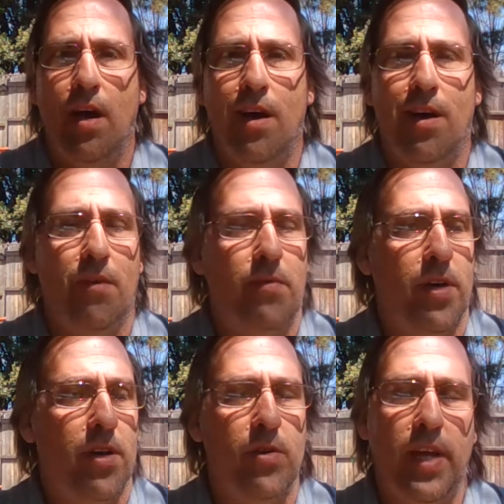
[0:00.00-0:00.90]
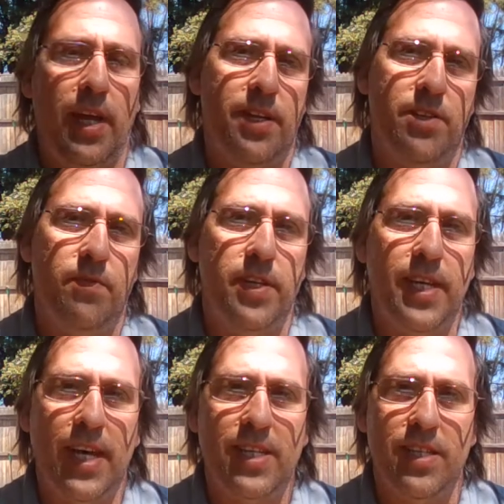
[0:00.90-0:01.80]
Hernandez v.
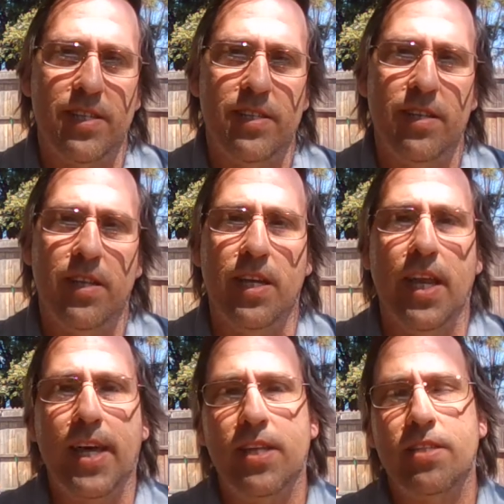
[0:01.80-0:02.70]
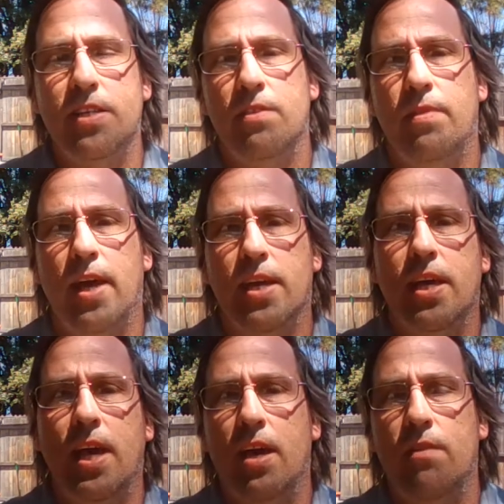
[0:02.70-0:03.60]
Texas, the legacy of that
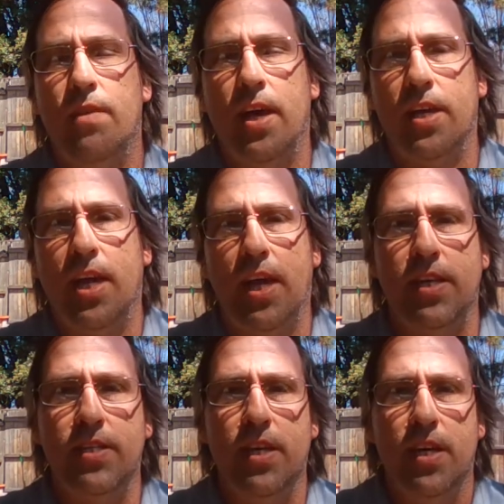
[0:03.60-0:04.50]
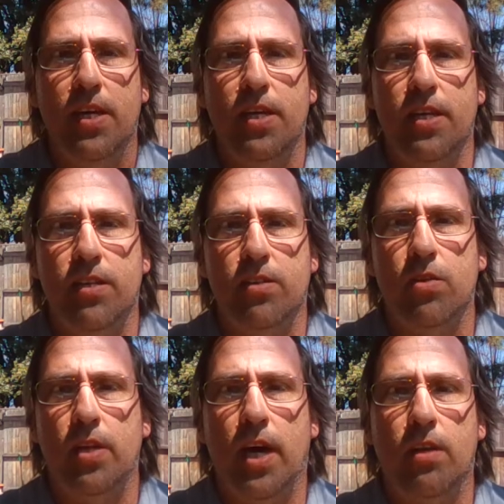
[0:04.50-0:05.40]
case
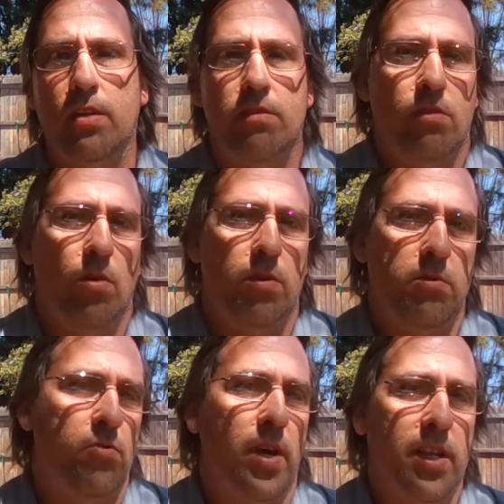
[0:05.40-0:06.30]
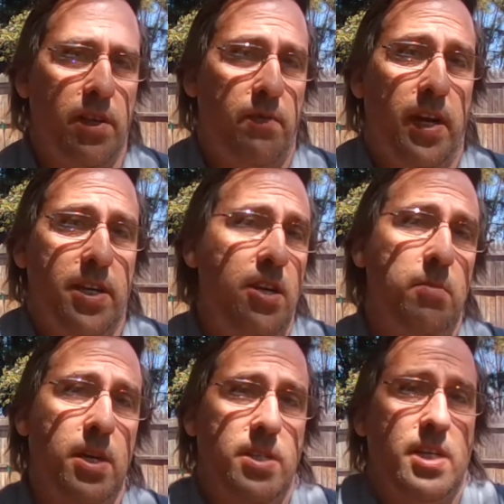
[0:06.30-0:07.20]
is not going to directly affect him
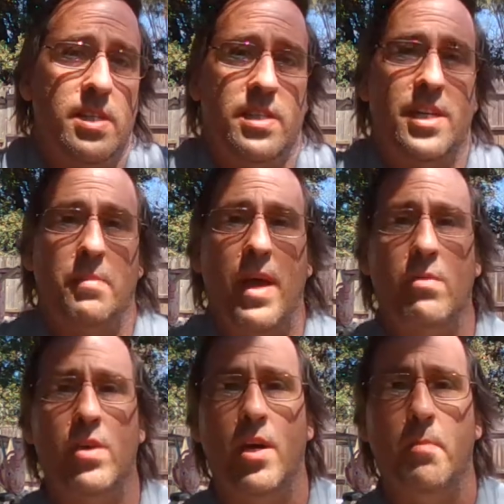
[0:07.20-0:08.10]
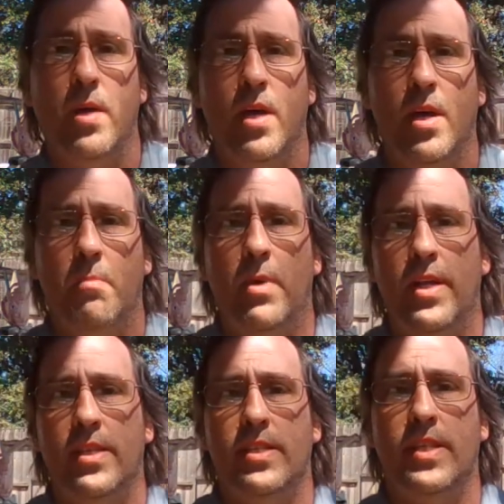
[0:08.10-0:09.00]
because he gets the same outcome,
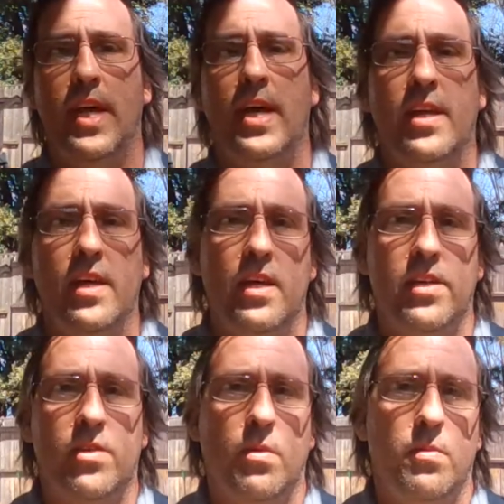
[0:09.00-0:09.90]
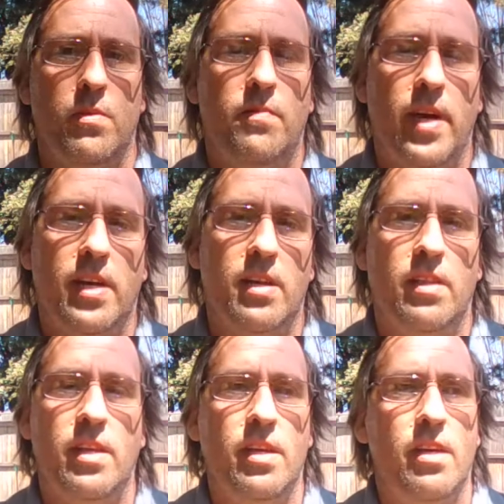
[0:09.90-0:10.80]
but instead it's going to
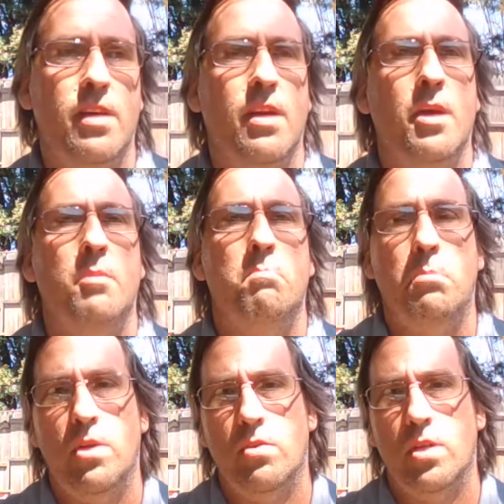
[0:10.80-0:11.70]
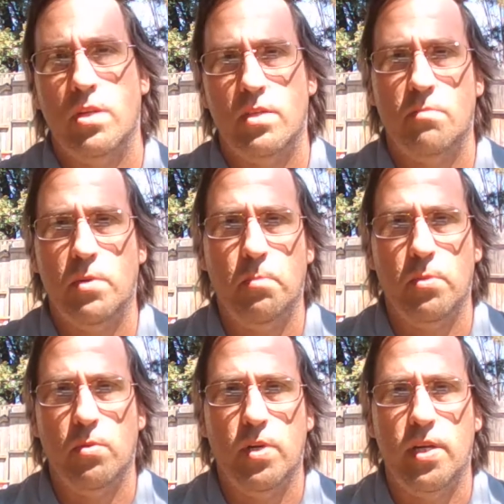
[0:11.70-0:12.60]
affect the millions of
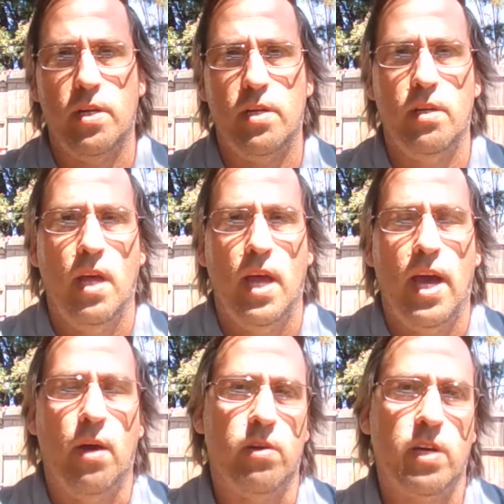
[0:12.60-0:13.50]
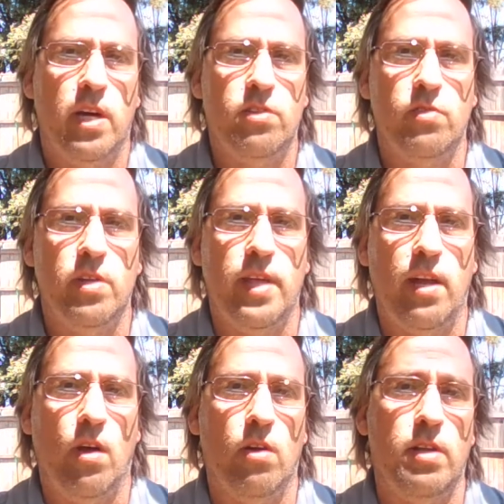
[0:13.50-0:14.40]
people in our country
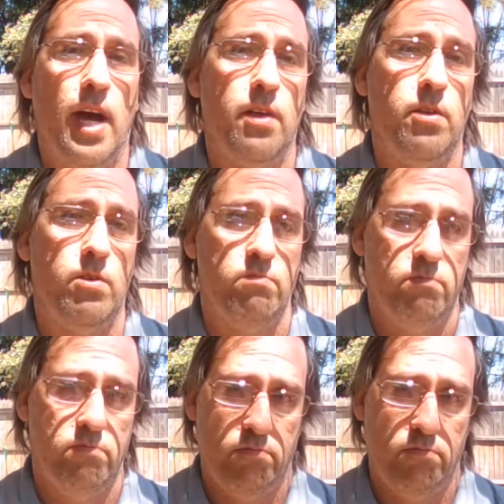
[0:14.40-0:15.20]
that are neither